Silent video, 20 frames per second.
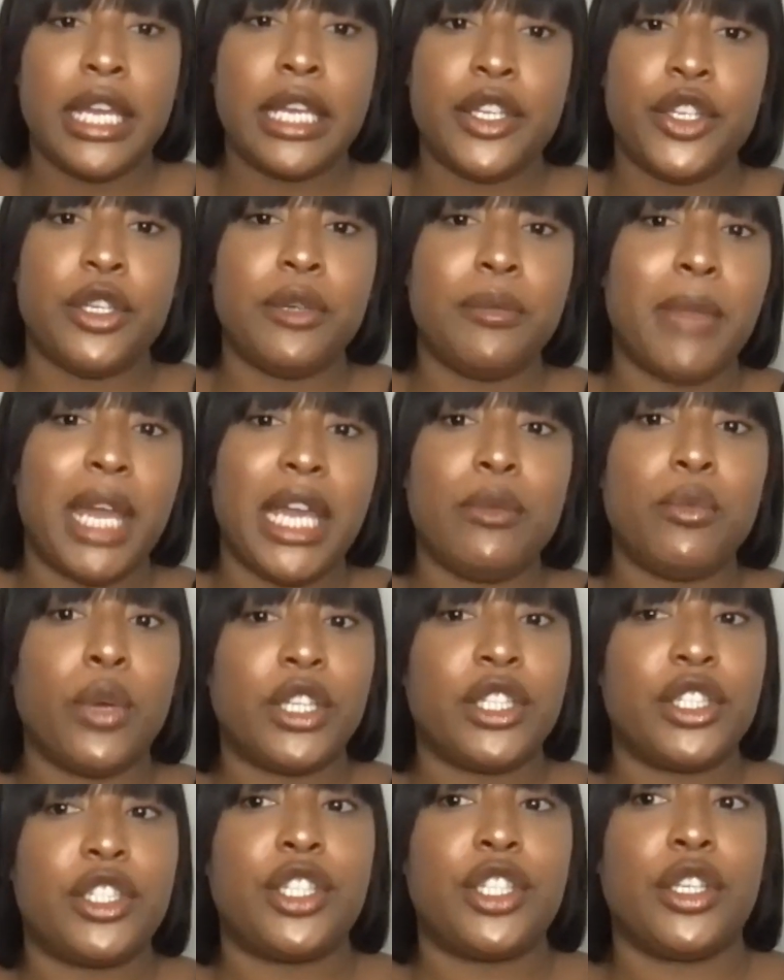you may
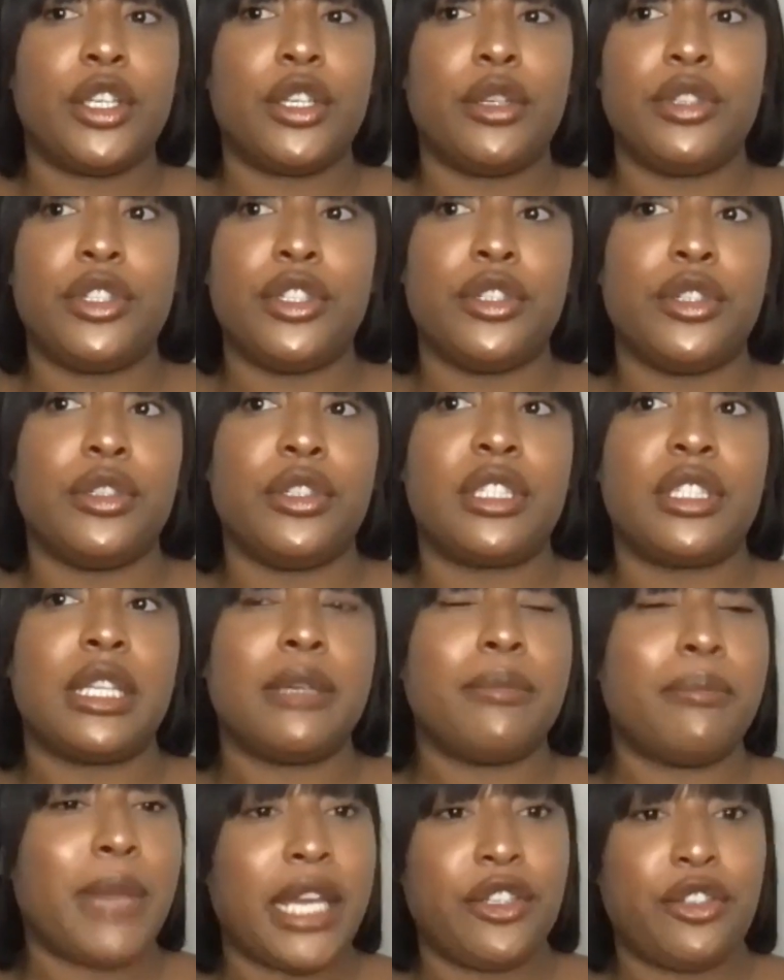want to use
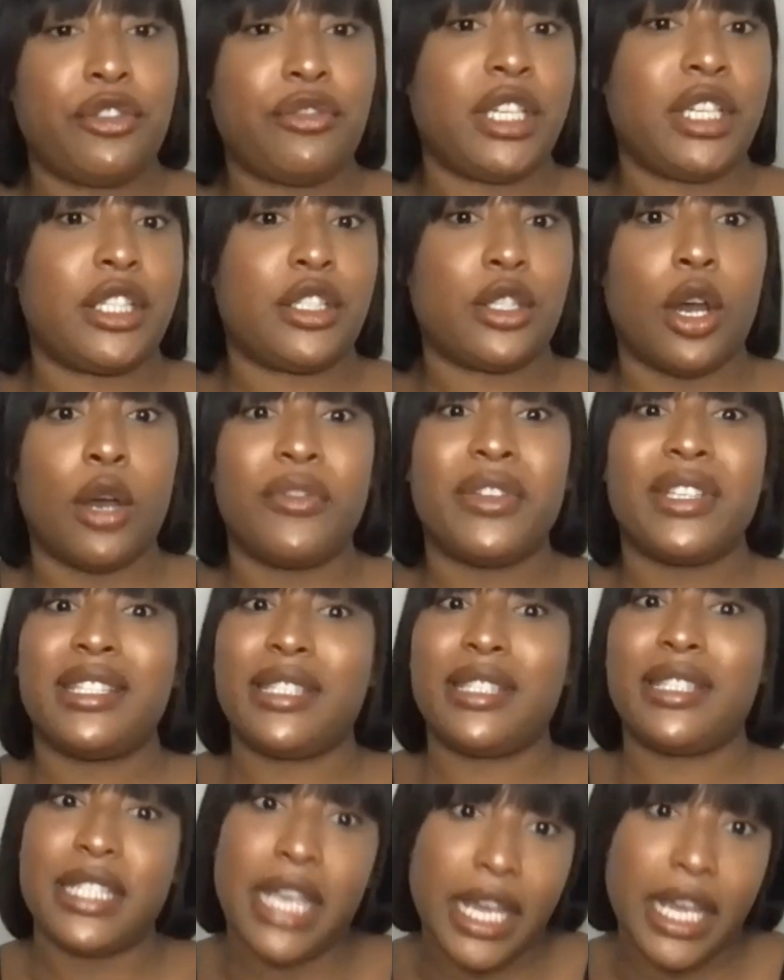the metrics of
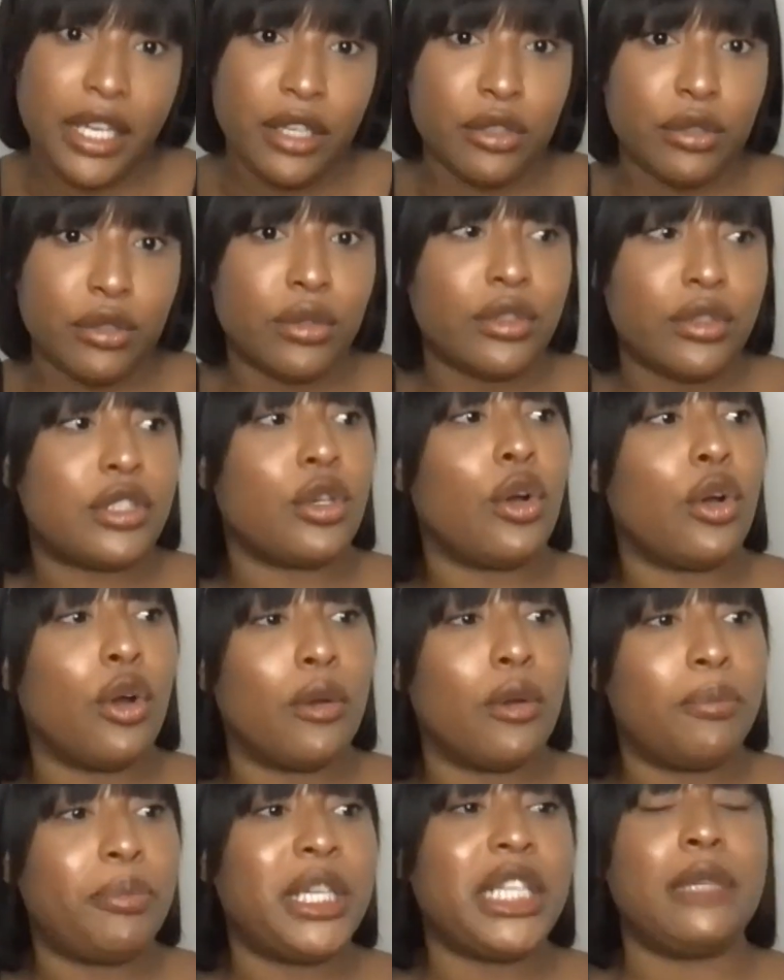sales
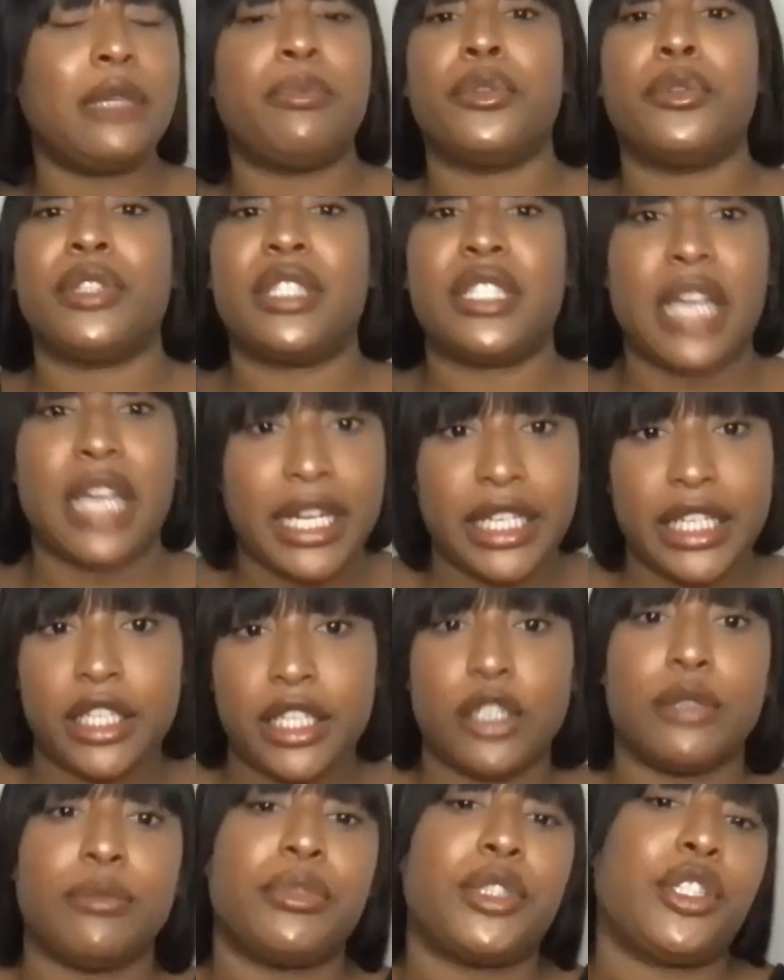or people
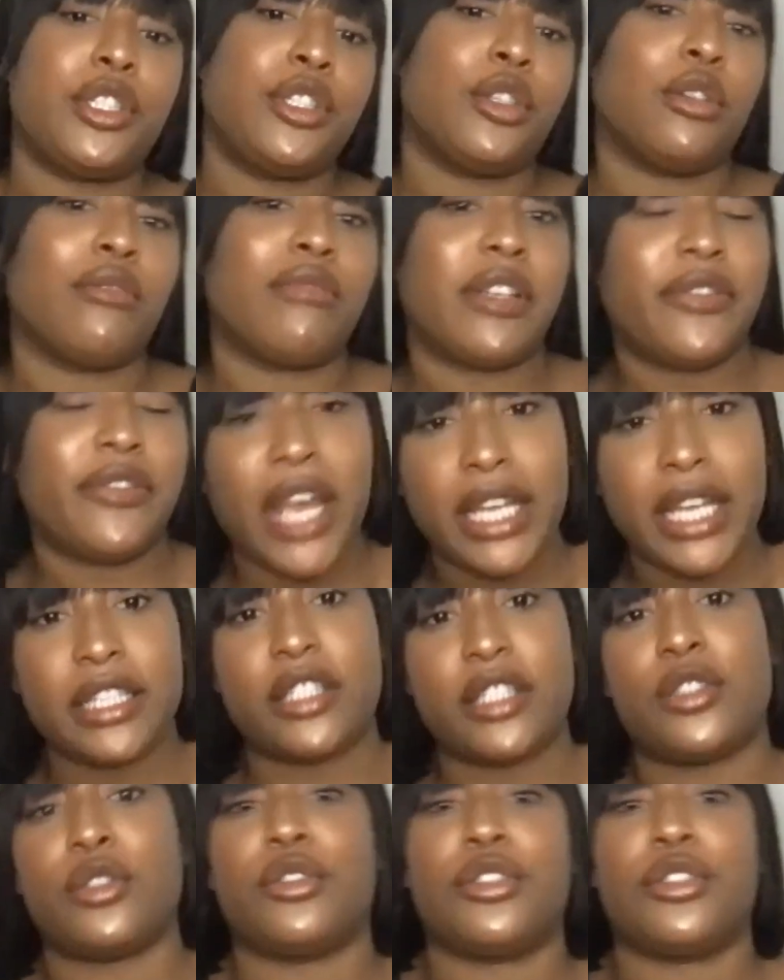signing up to your
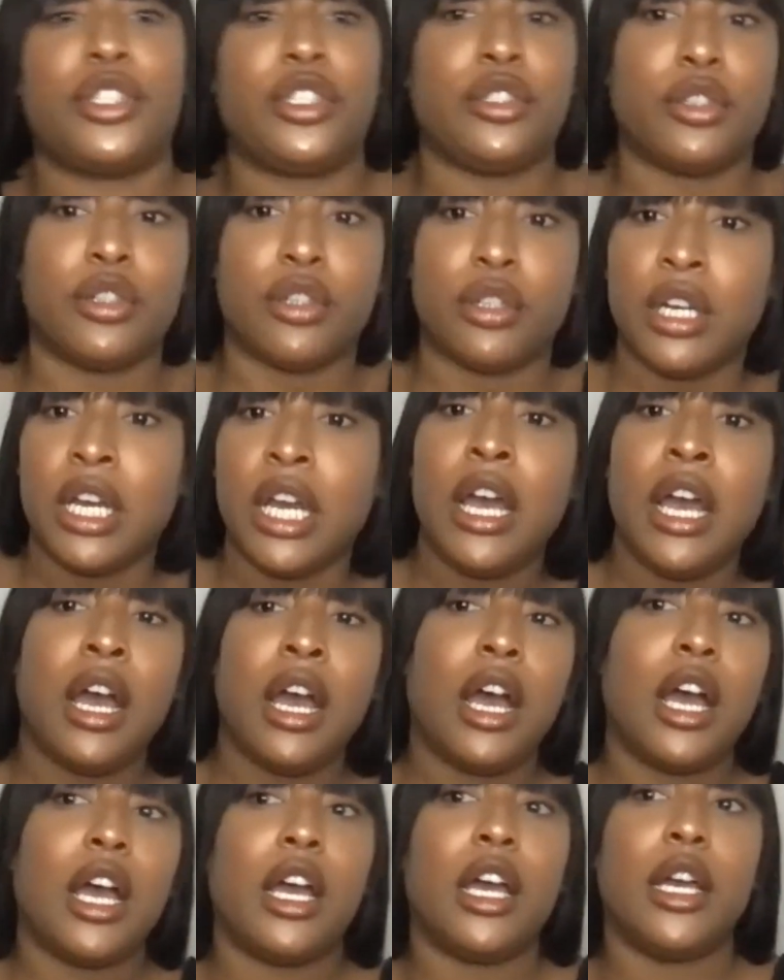events or to your
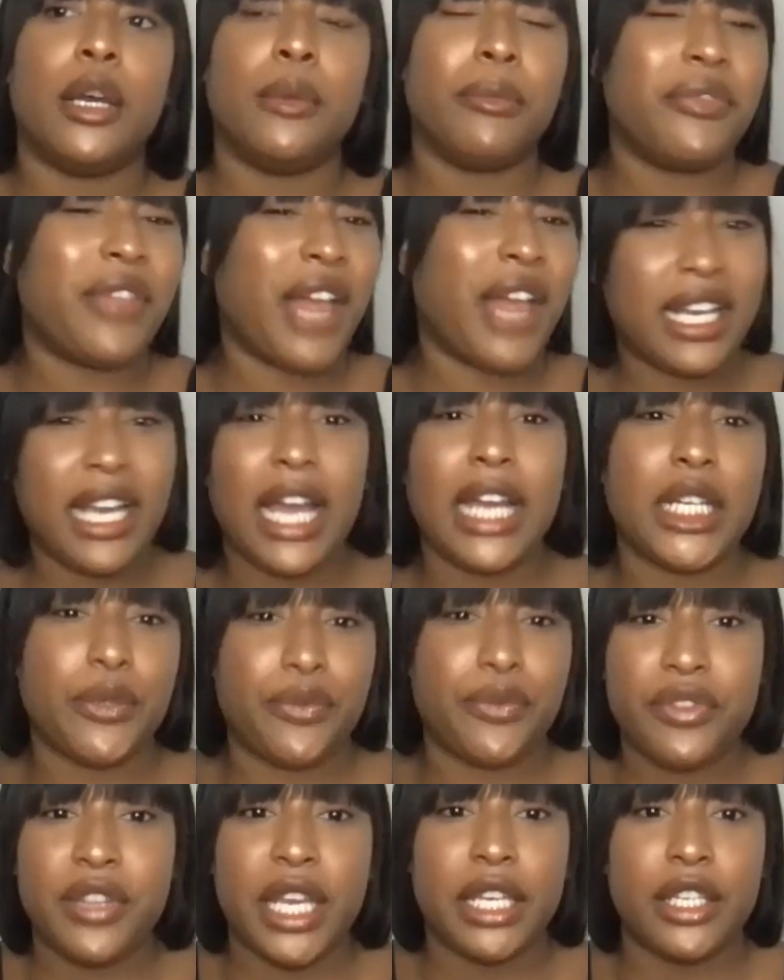that kind
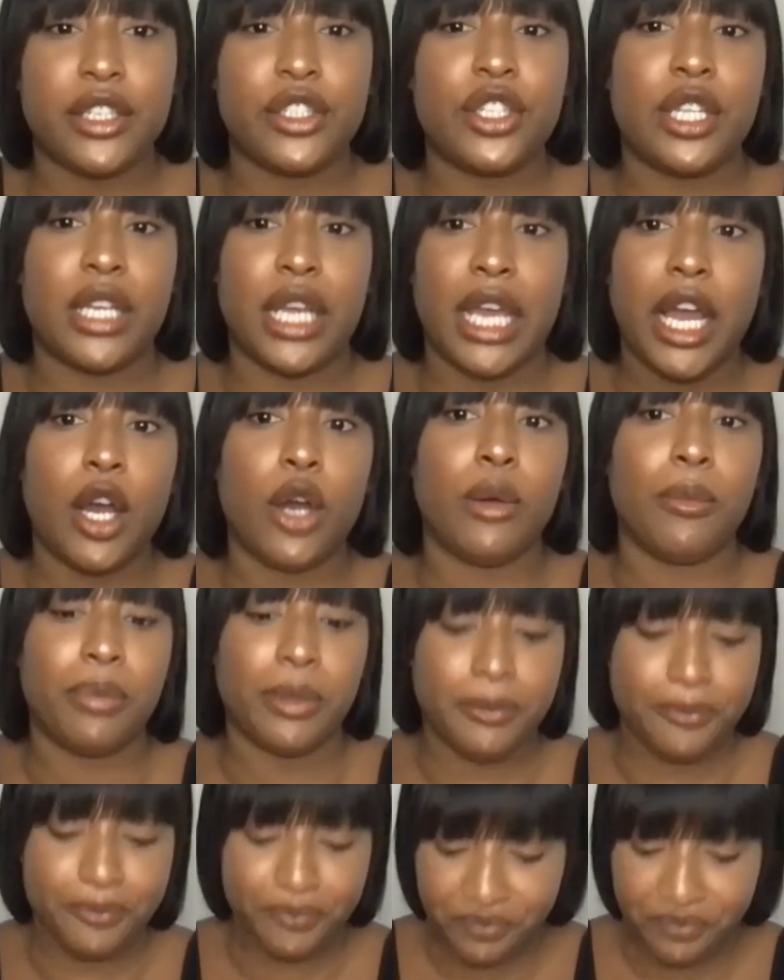of thing to help